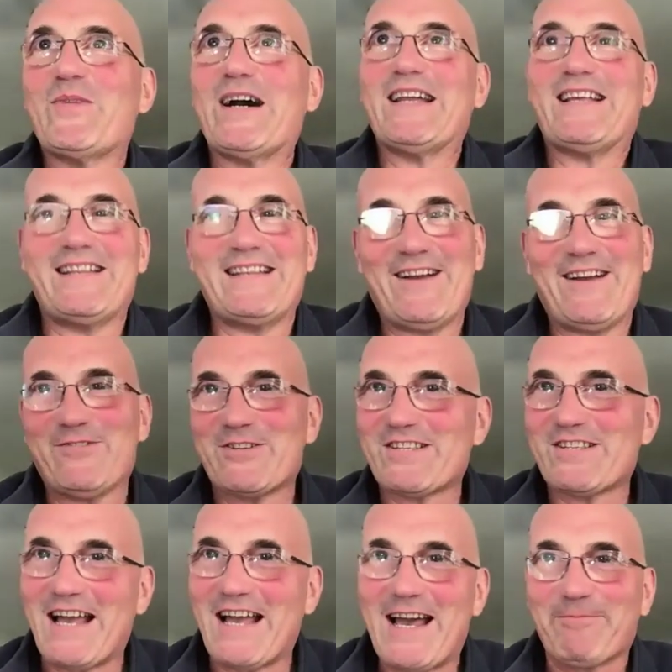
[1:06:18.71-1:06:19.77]
it never
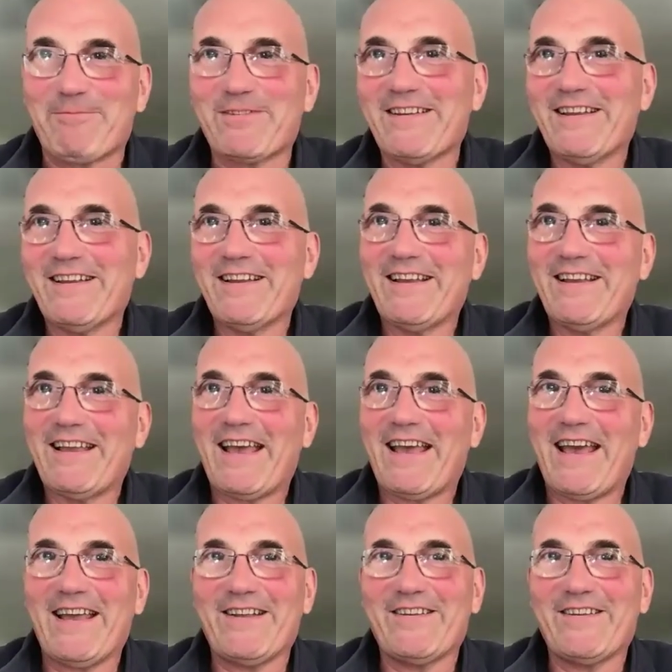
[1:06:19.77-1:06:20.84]
stopped.
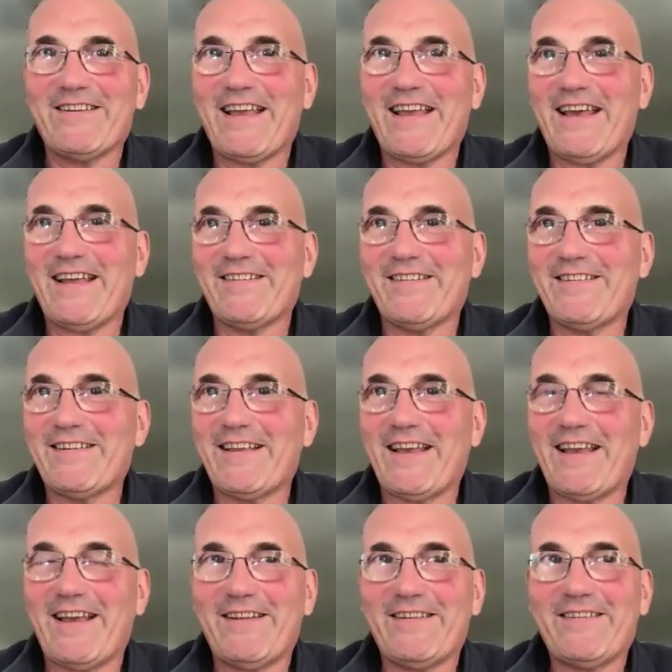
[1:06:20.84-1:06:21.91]
And
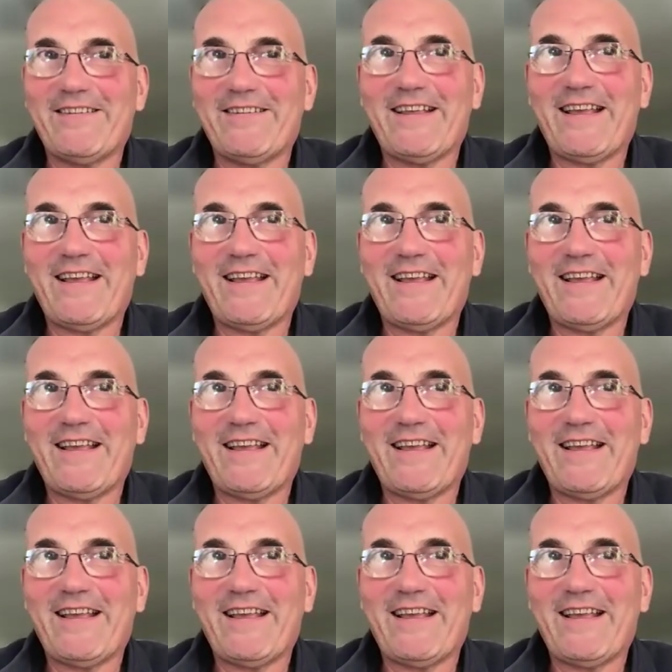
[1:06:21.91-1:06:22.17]
an